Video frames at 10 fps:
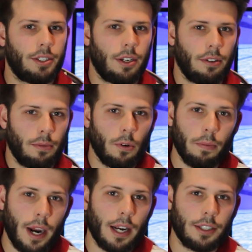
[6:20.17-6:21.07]
So the more
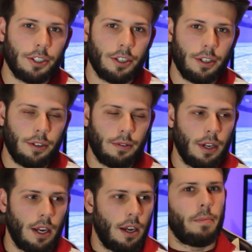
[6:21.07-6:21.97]
practice you do,
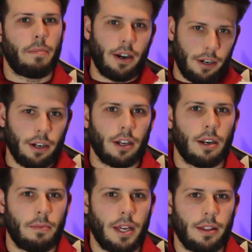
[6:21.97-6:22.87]
the better you're
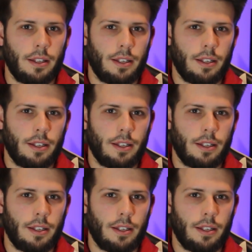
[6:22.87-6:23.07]
gonna be at